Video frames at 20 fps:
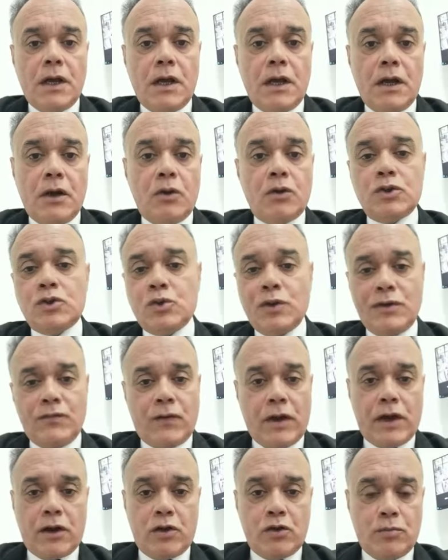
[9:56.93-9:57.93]
Also in
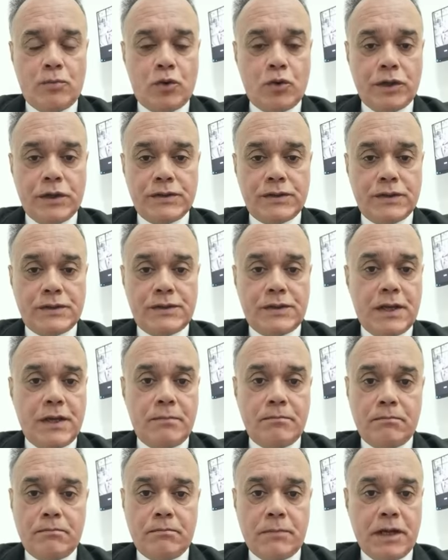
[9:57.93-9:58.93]
viral pneumonia is the
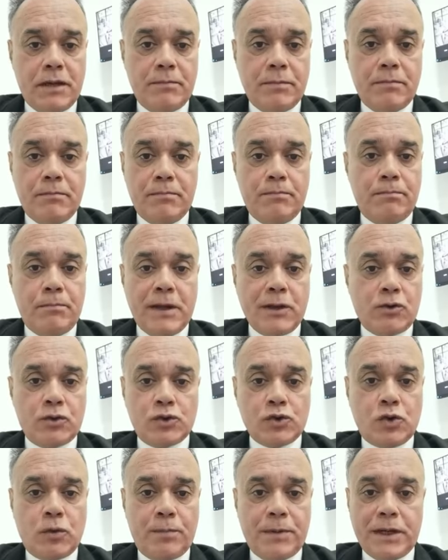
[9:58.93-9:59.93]
same.
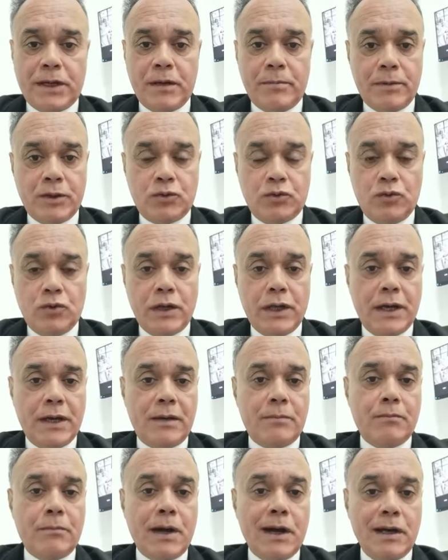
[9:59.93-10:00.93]
Microscopic
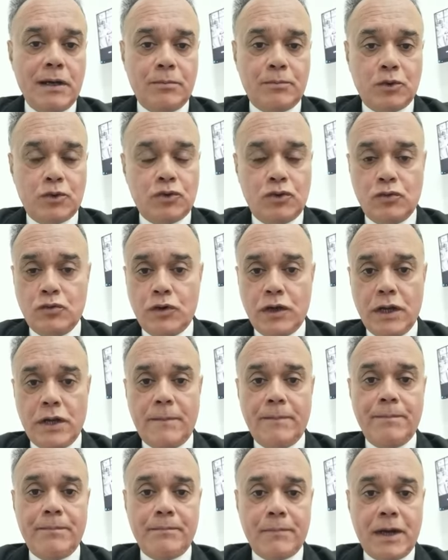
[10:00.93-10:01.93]
hematuria and mild
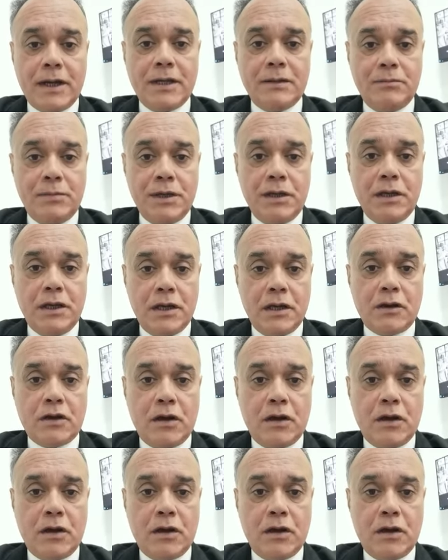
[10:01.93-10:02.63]
proteinuria might be